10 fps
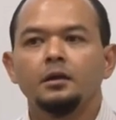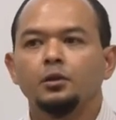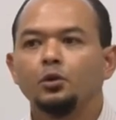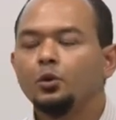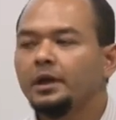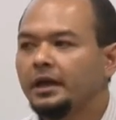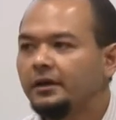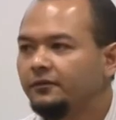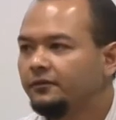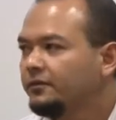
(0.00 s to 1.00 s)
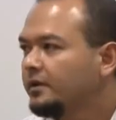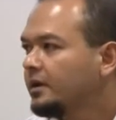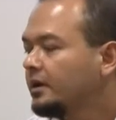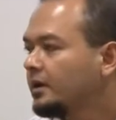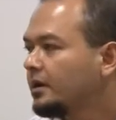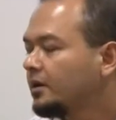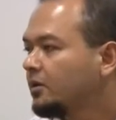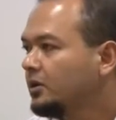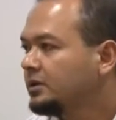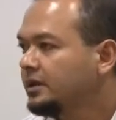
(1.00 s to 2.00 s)
You have
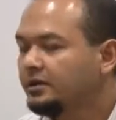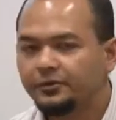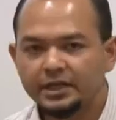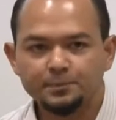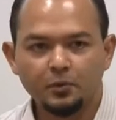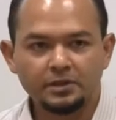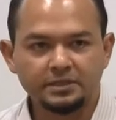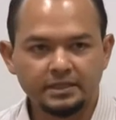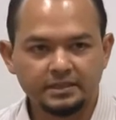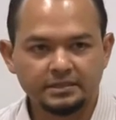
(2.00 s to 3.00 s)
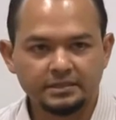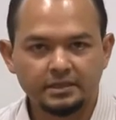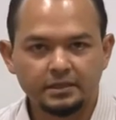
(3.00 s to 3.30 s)
gotten responses.